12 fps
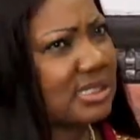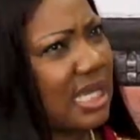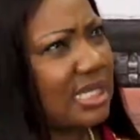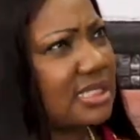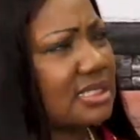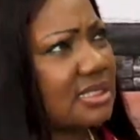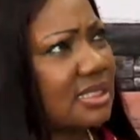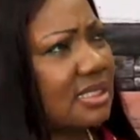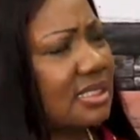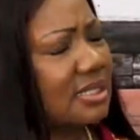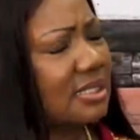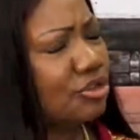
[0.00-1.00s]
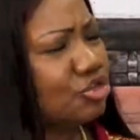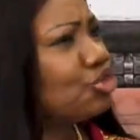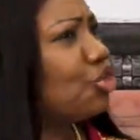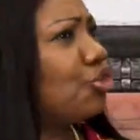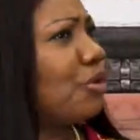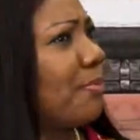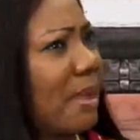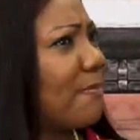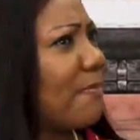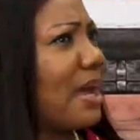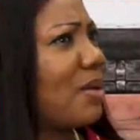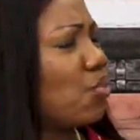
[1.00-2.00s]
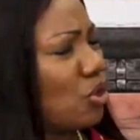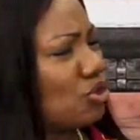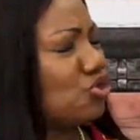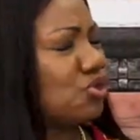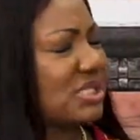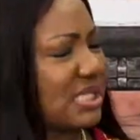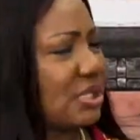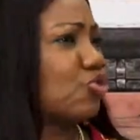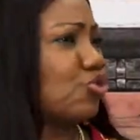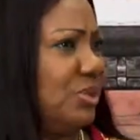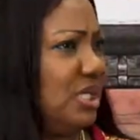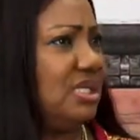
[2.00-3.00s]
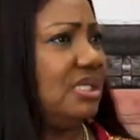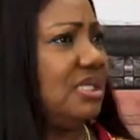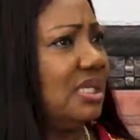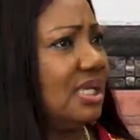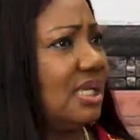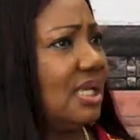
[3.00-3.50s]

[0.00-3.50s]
said, do you remember what you said to me